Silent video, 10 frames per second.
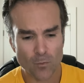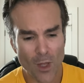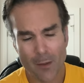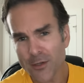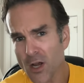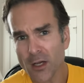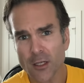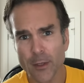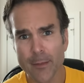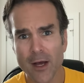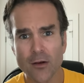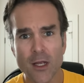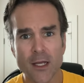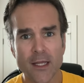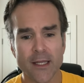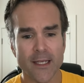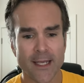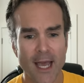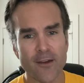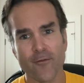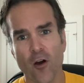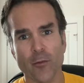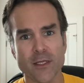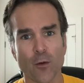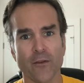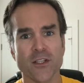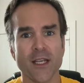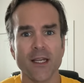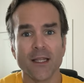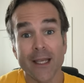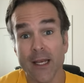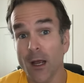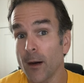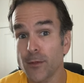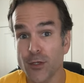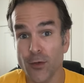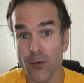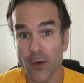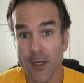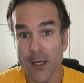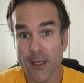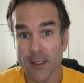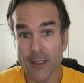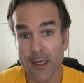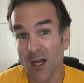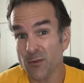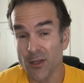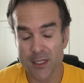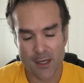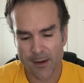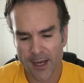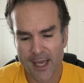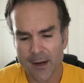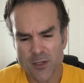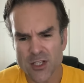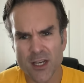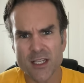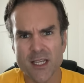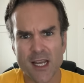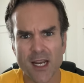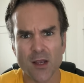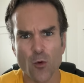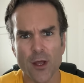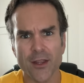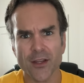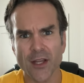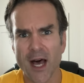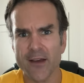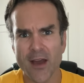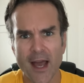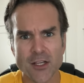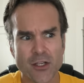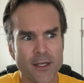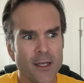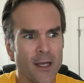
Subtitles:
I'm going to talk a little bit about the Kent Farms that we've seen leading up to this. And again, I'm just going to stick with live action.